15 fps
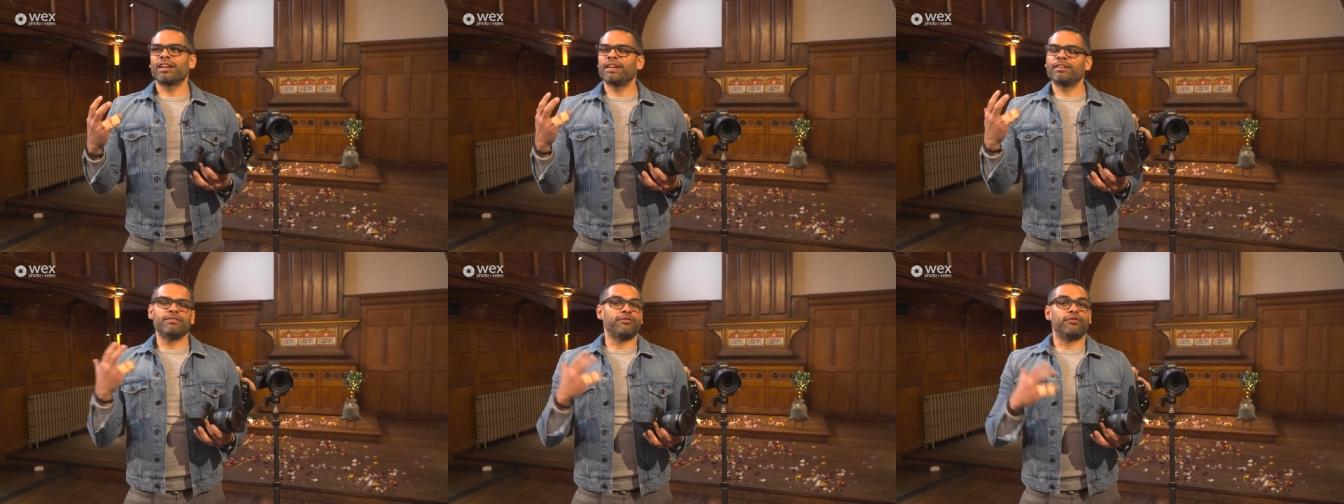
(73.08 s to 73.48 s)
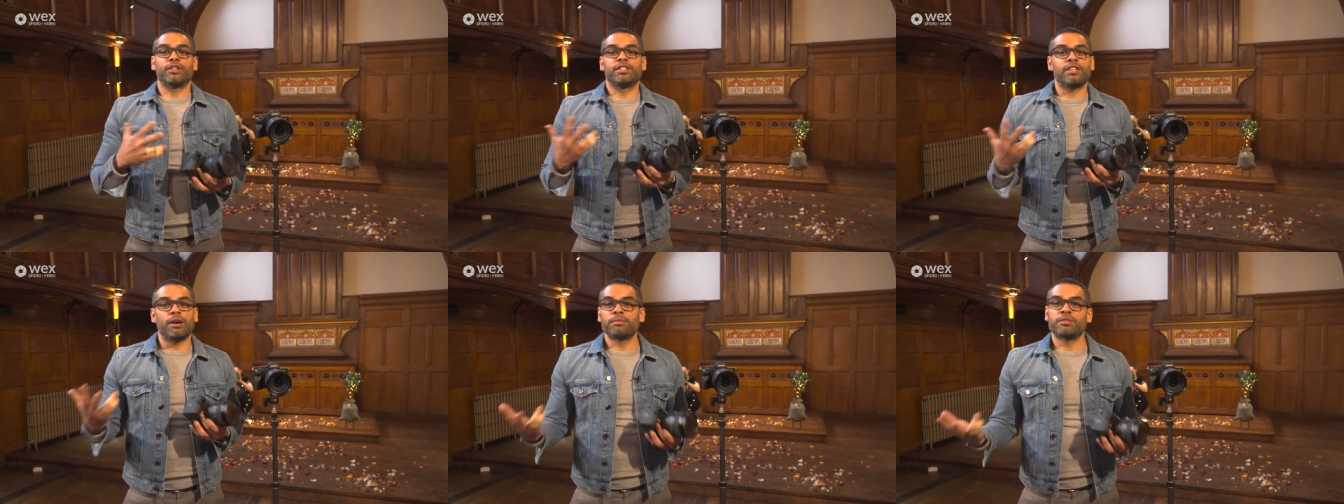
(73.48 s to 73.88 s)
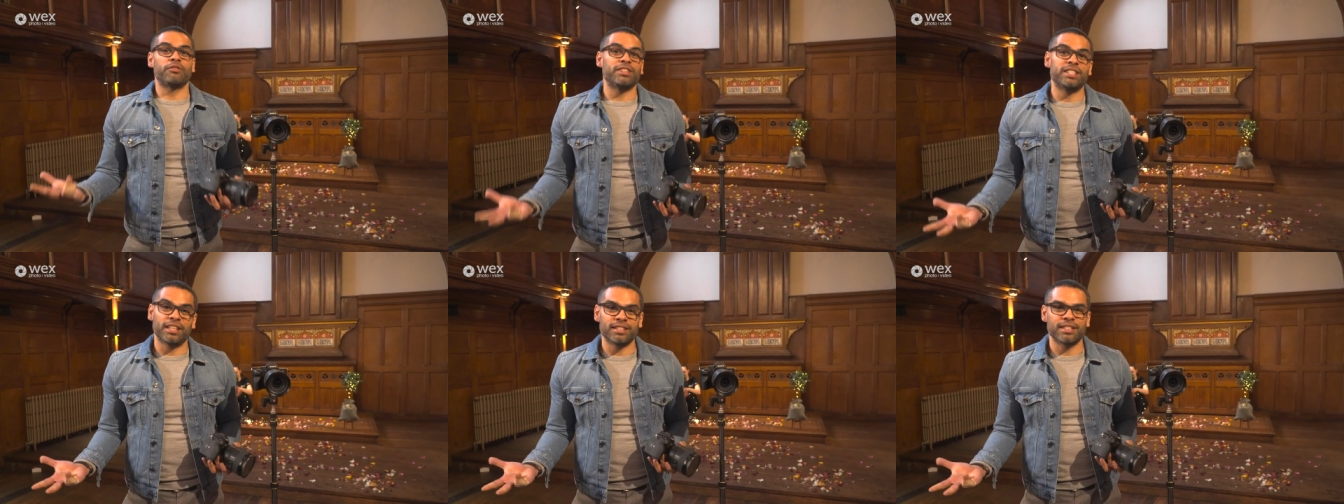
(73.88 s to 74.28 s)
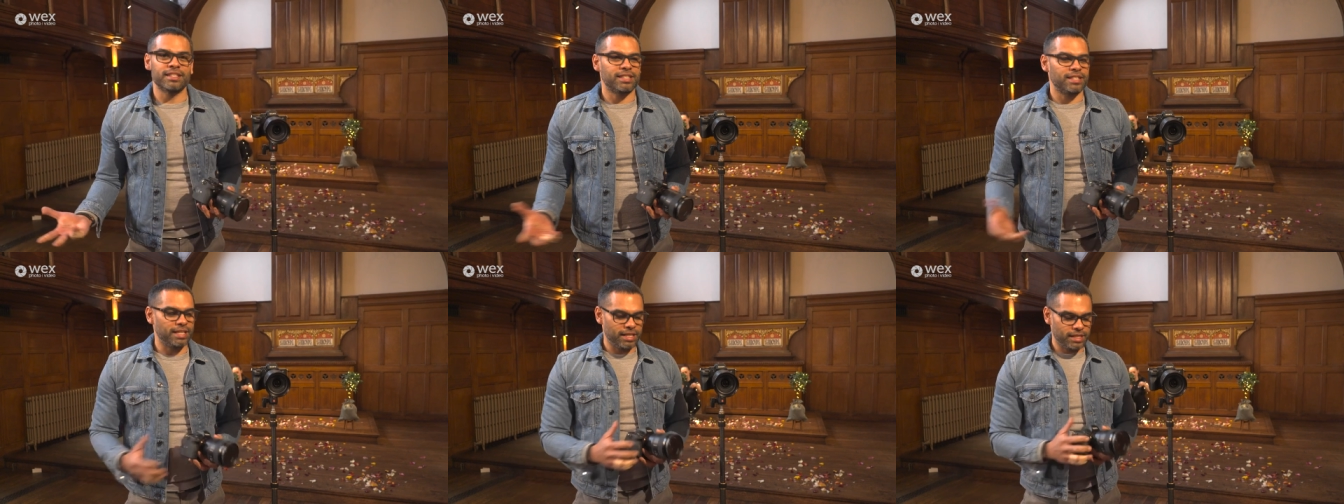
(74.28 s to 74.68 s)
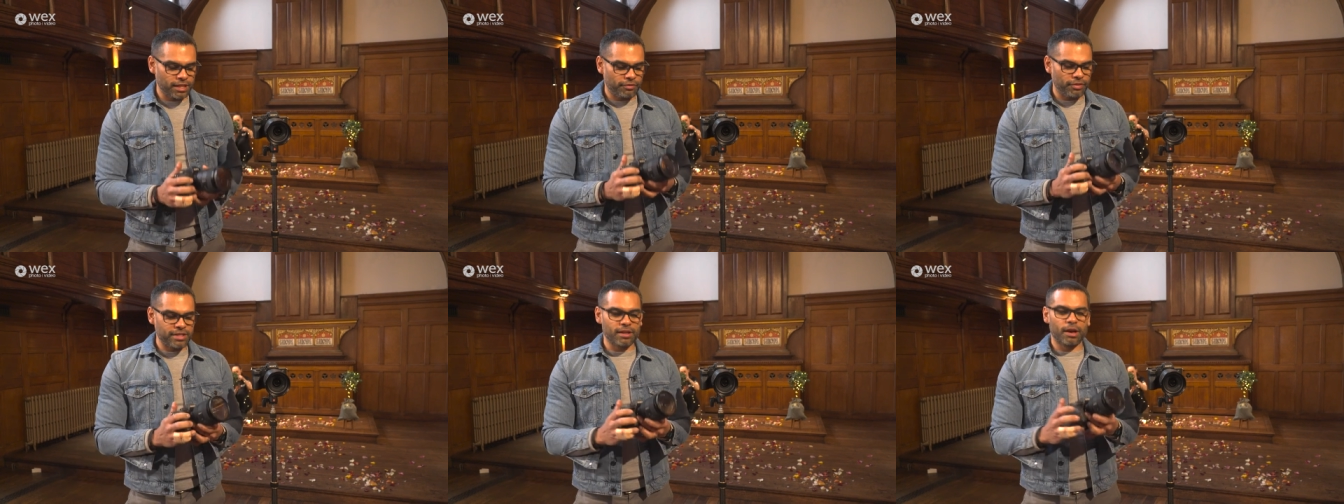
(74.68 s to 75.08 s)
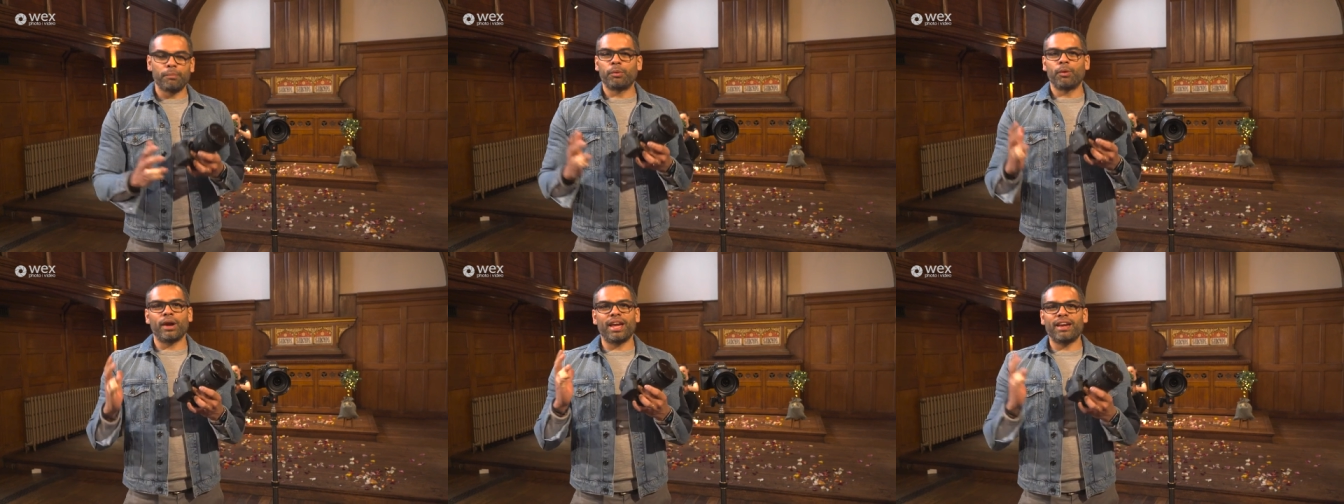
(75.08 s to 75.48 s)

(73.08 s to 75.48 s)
in terms of redundancy. So for example,